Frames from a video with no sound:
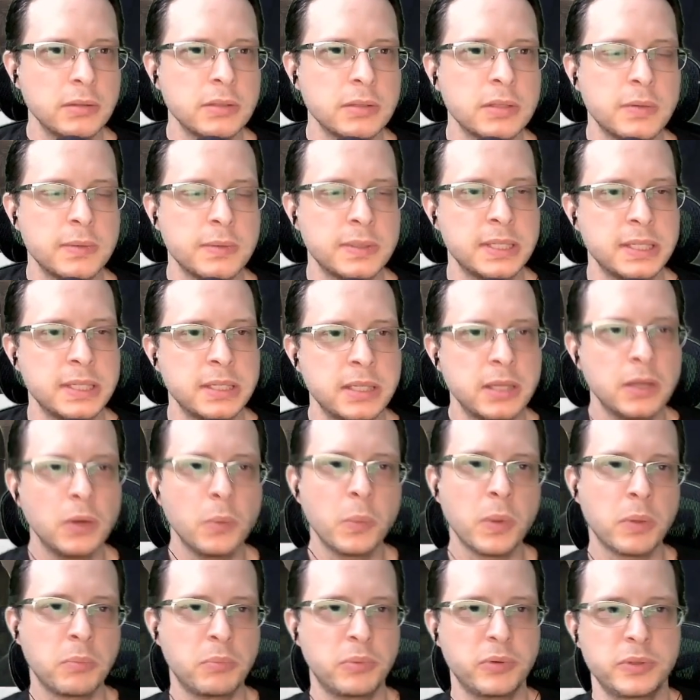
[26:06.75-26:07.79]
So it says here,
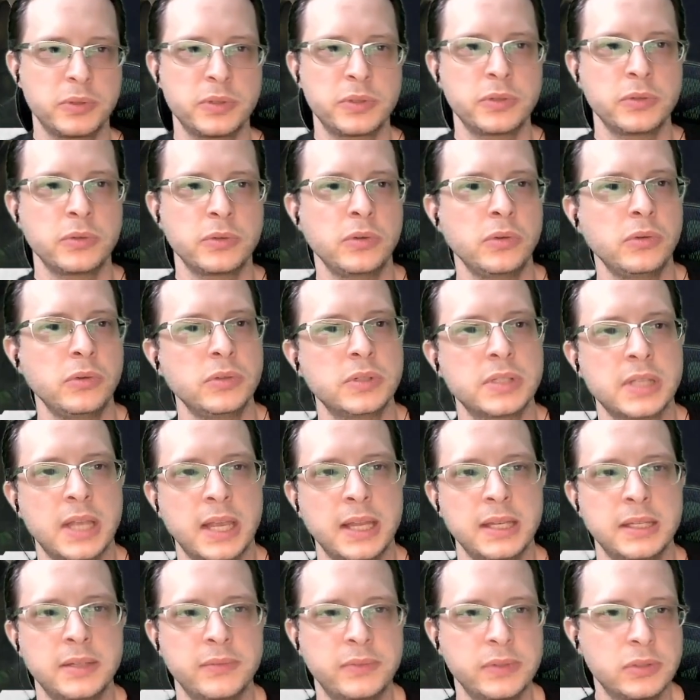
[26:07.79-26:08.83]
we pursue
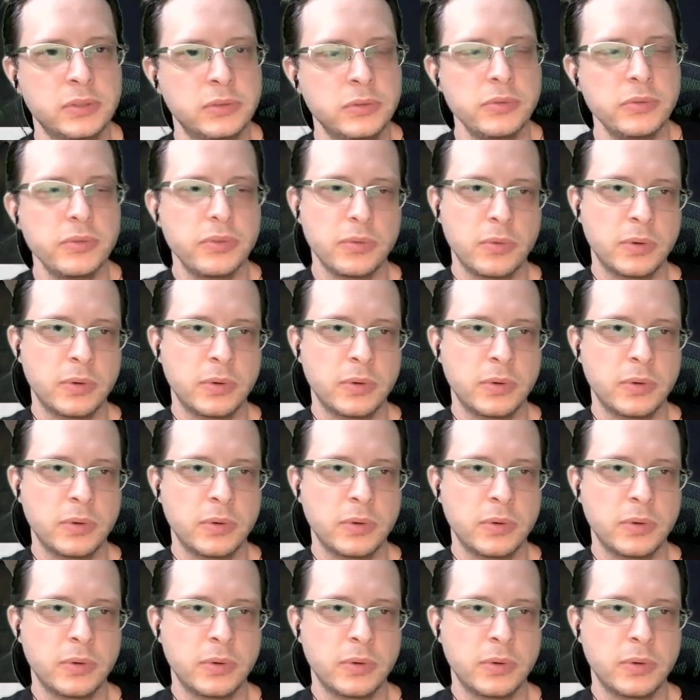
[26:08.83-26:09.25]
scientific truth